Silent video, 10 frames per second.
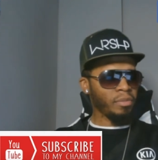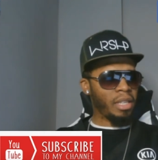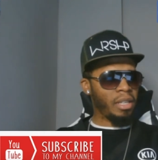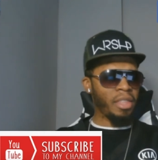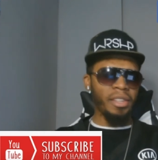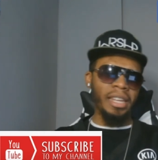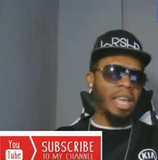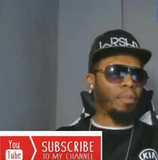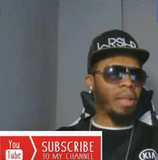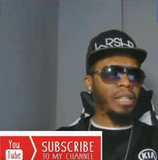Other than
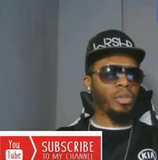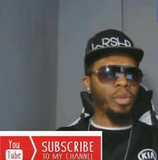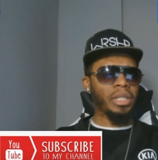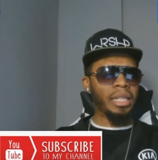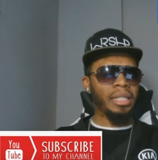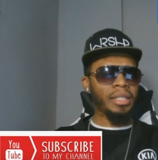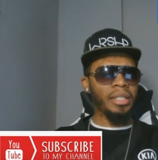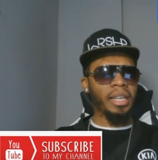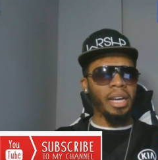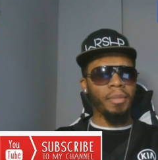that plot twist I didn't
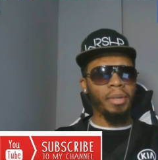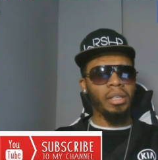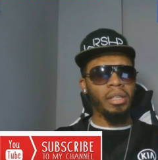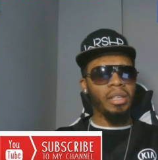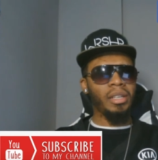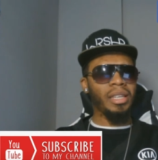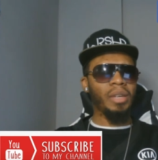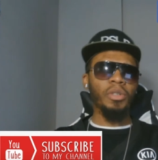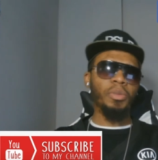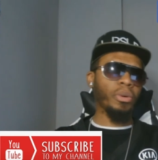see coming,
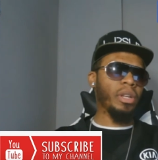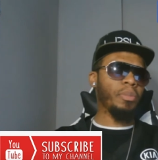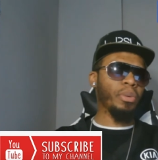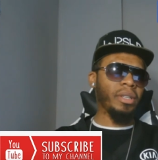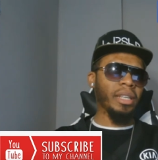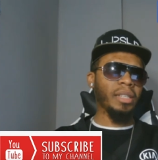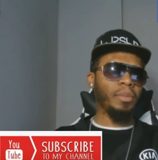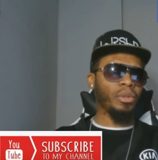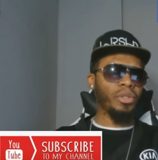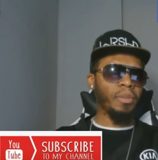it was pretty
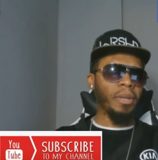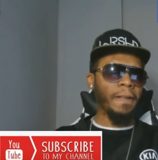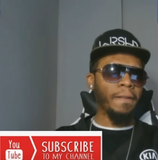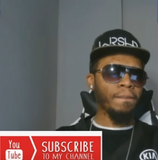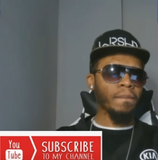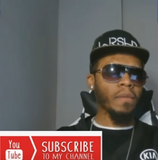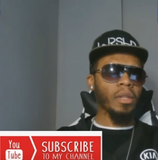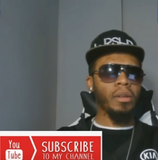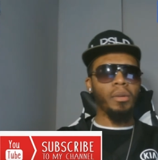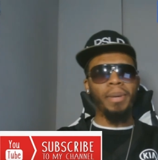predictable to me.
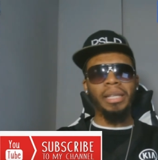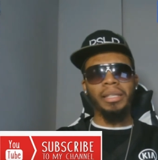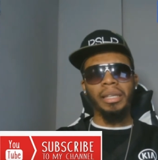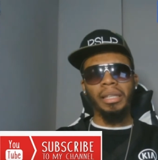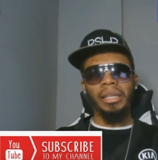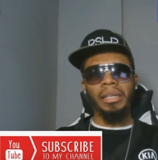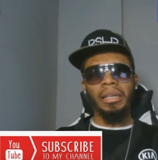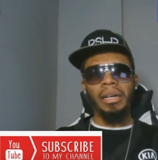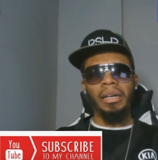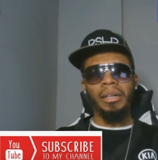Basically,
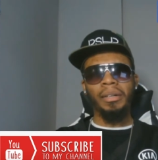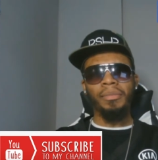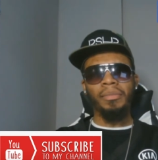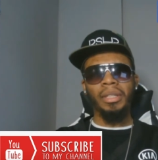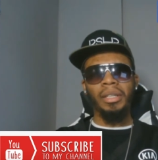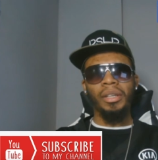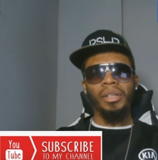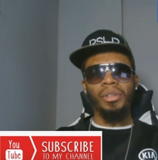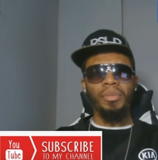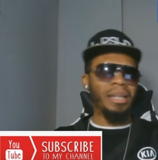um,
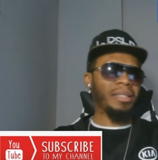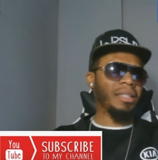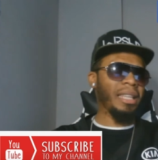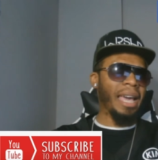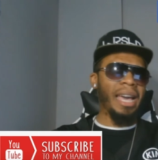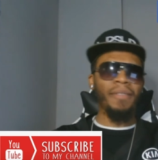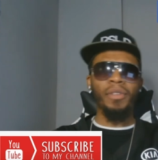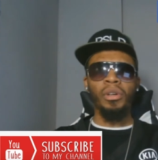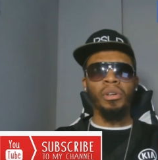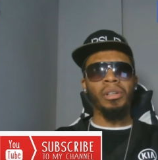you basically have
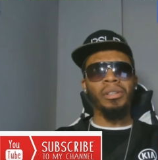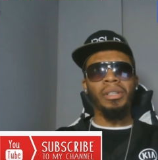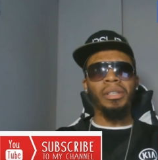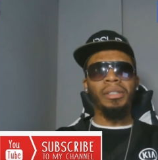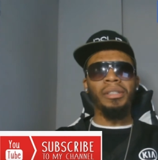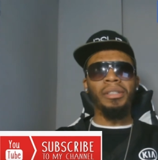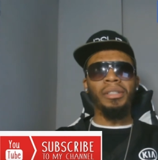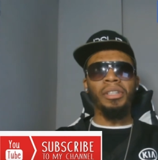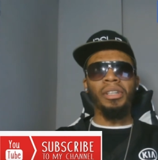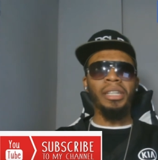your
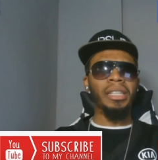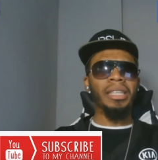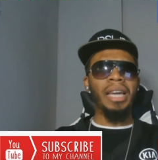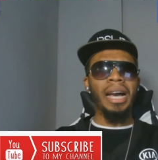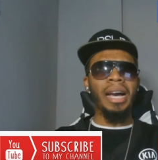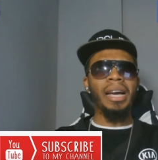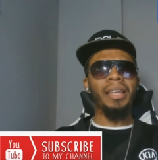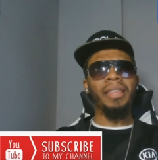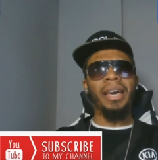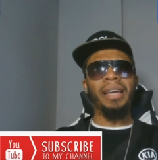your good guy
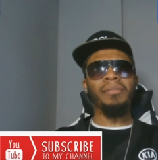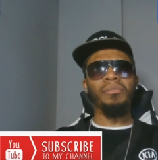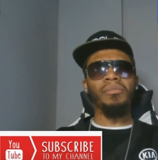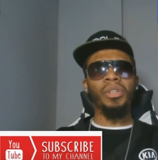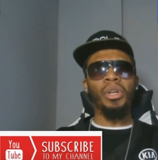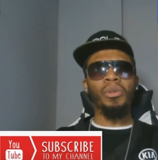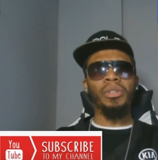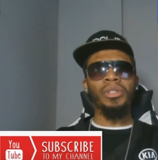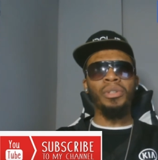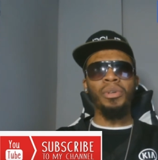that you know
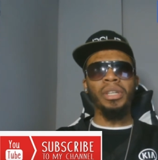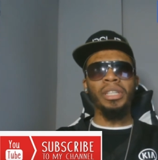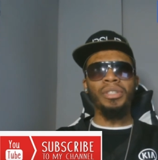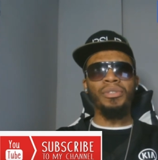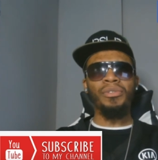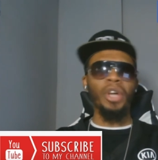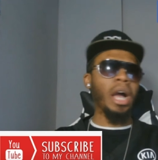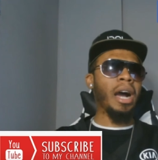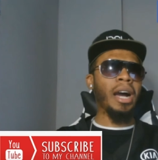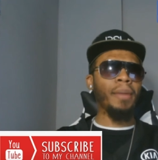is doing his
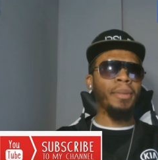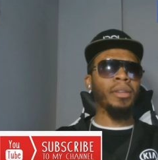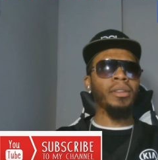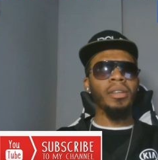job and